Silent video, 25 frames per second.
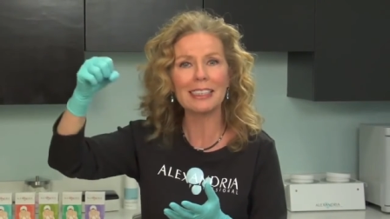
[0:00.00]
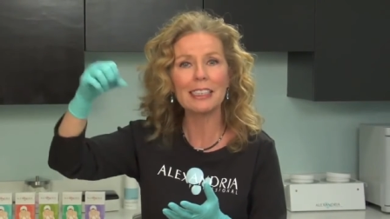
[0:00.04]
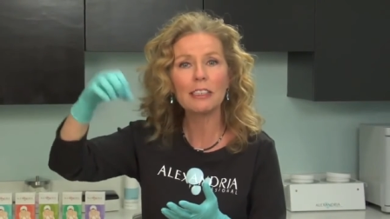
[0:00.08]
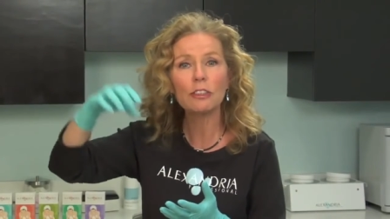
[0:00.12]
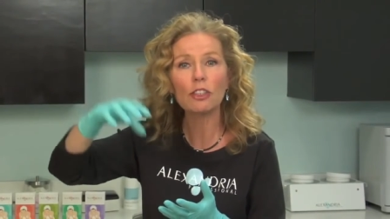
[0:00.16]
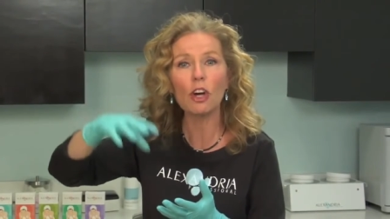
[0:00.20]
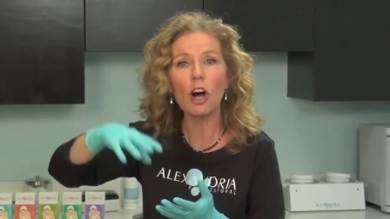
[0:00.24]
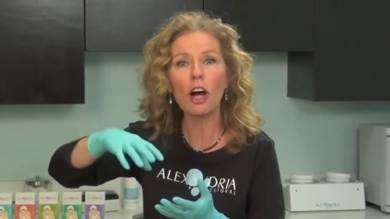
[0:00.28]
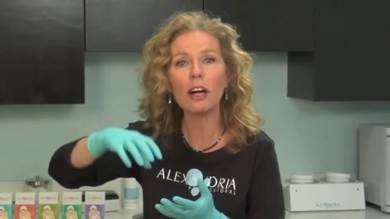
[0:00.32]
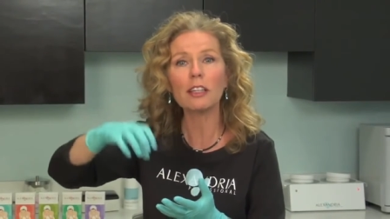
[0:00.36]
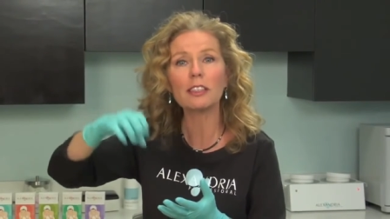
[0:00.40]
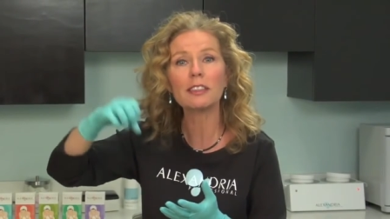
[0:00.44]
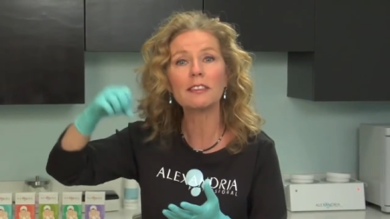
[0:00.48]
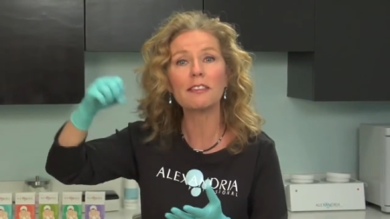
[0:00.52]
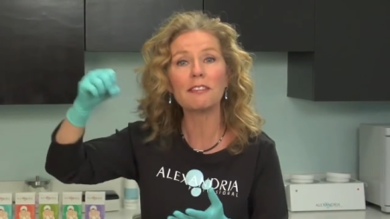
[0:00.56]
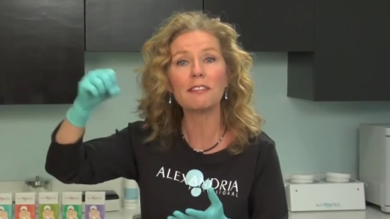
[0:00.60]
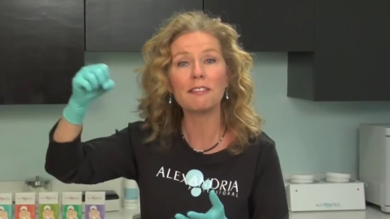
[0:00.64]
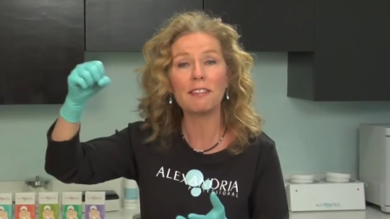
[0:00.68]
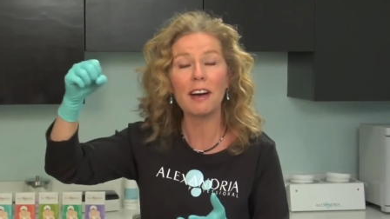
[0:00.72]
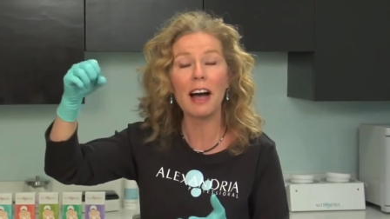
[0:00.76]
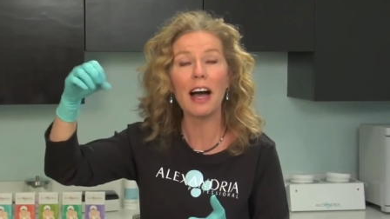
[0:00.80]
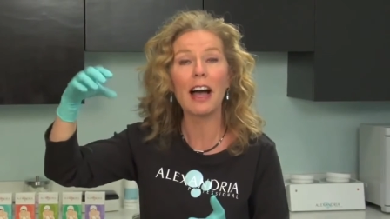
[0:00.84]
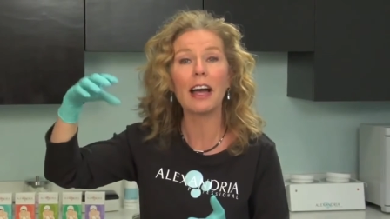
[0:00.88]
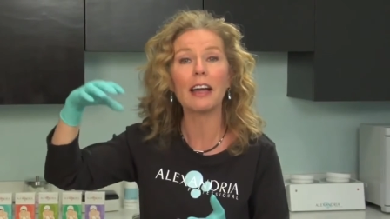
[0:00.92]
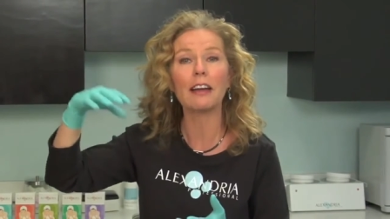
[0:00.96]

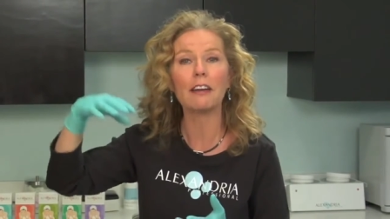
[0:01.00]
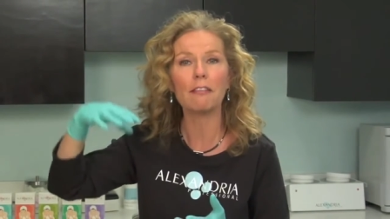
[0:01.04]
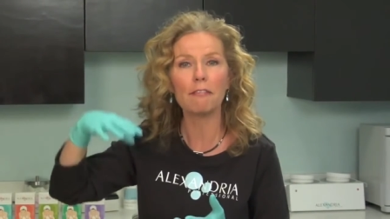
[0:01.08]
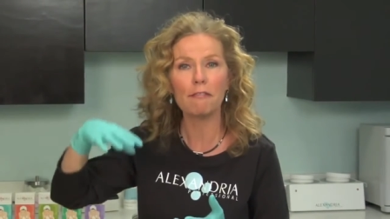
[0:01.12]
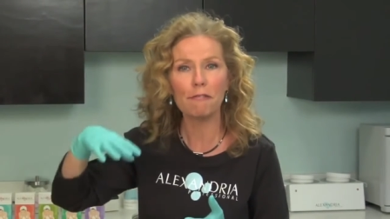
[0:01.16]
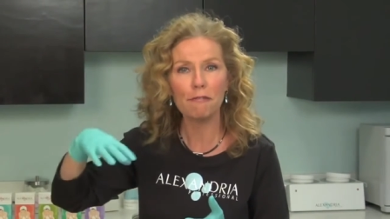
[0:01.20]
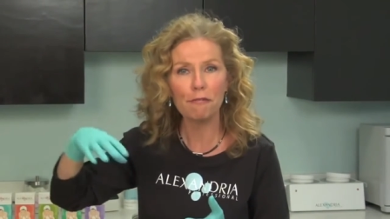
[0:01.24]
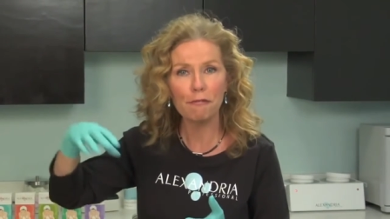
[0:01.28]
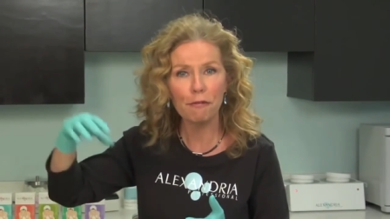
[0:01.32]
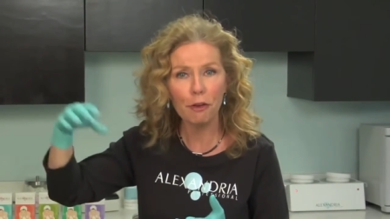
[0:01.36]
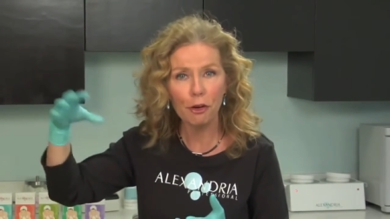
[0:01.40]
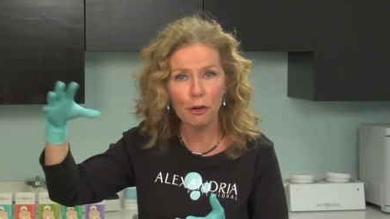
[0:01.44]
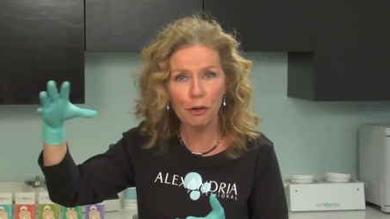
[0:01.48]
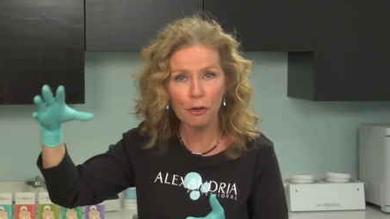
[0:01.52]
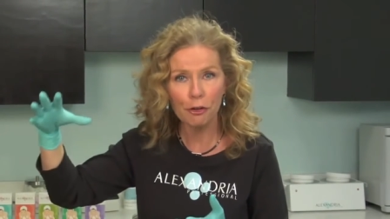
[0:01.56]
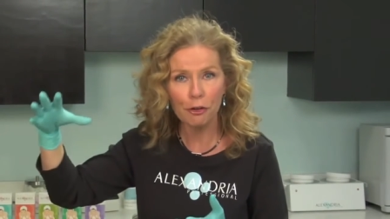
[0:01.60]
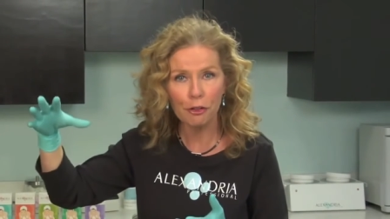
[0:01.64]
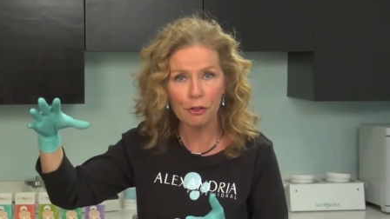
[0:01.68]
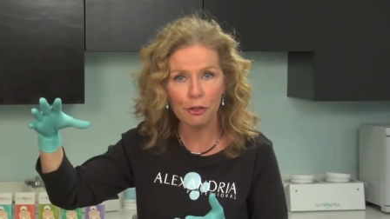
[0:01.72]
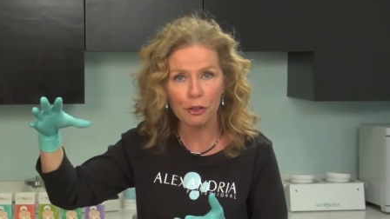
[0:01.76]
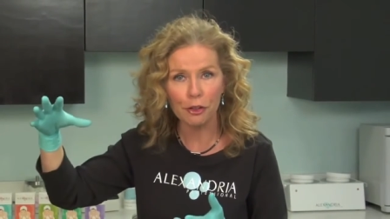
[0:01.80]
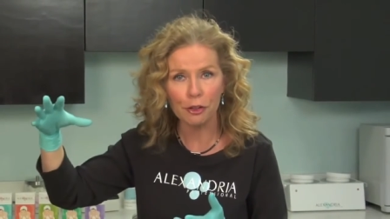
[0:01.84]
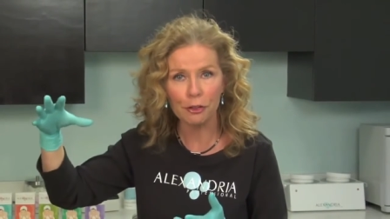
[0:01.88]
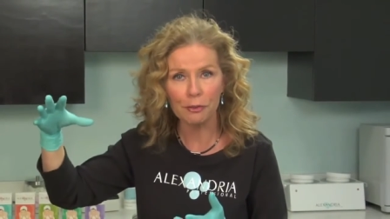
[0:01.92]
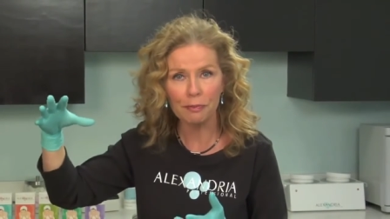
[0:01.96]
detoxify
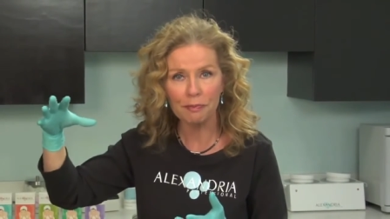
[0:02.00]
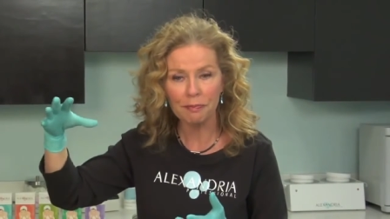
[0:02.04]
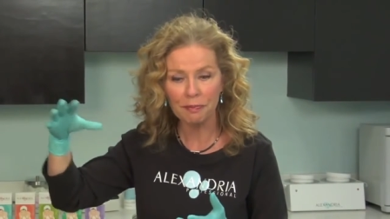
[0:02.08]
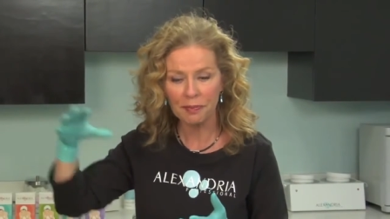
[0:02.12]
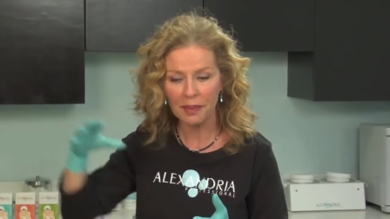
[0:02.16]
further.